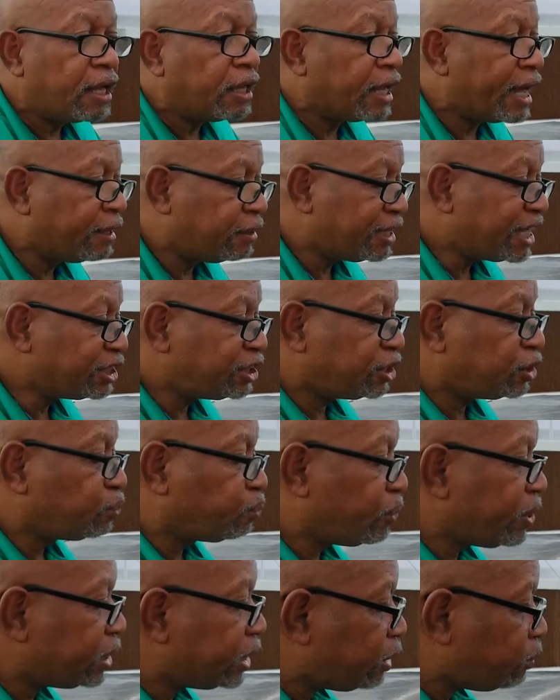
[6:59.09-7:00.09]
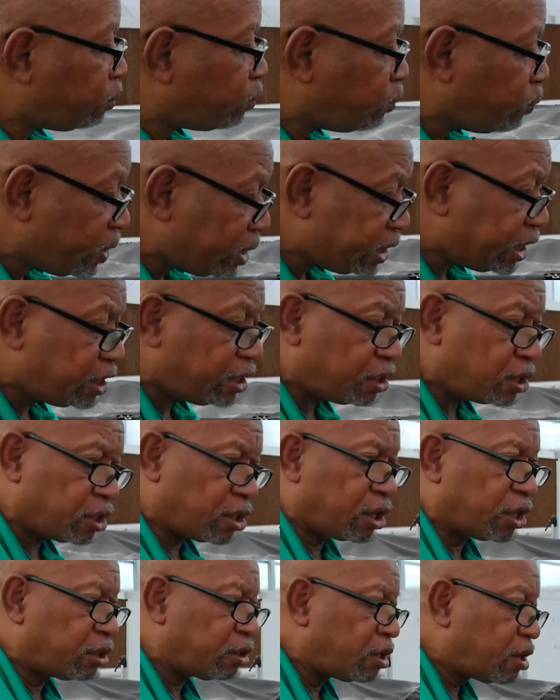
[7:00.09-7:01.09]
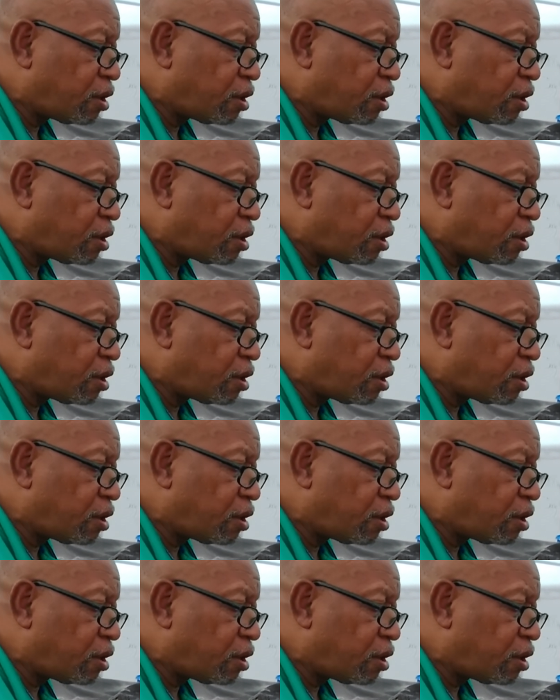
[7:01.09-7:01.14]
and this is really good